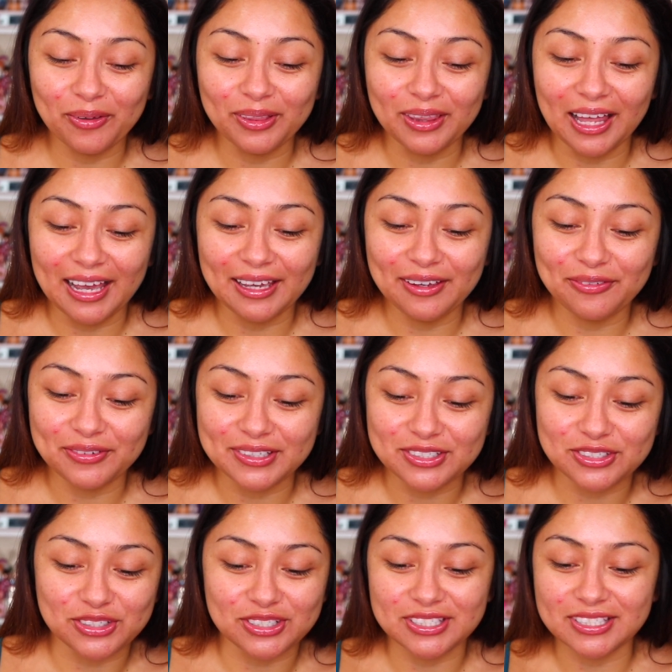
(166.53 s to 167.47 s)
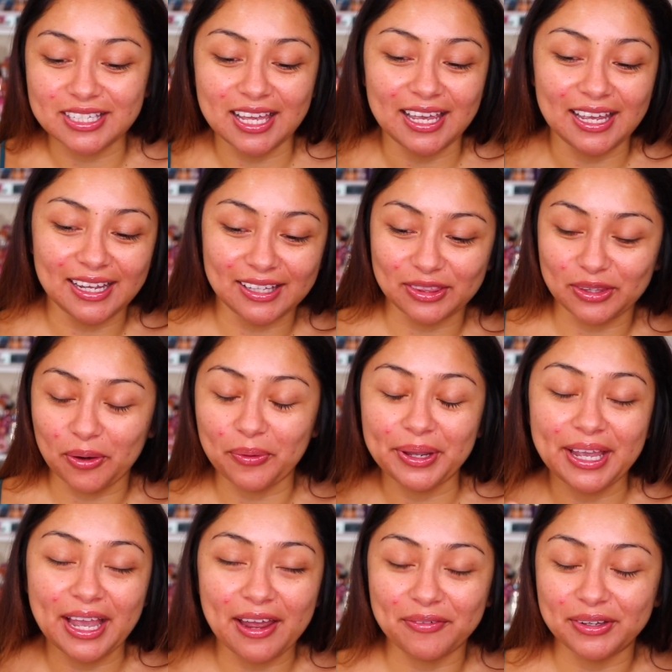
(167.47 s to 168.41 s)
life is just like
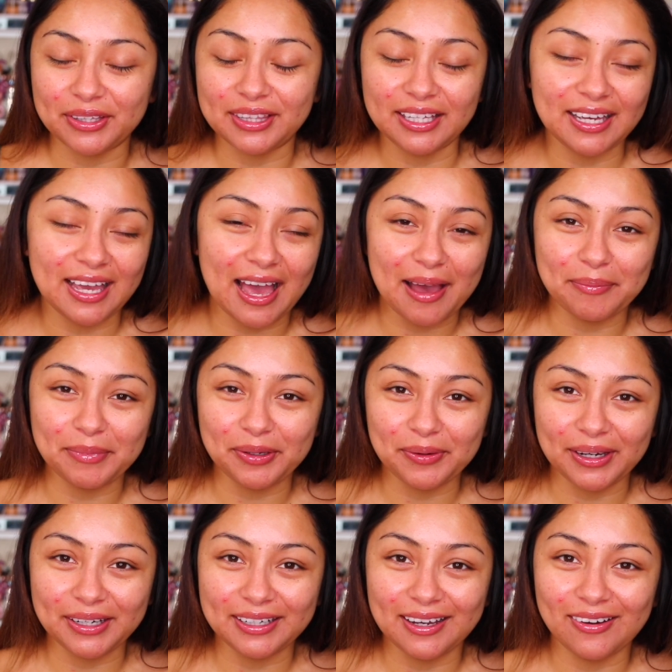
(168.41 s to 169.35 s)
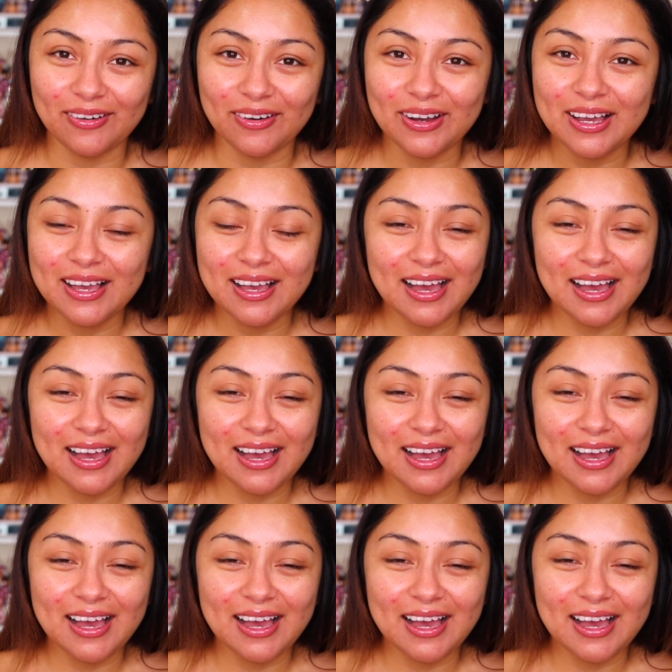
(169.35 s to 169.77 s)
throwing everything at me right now.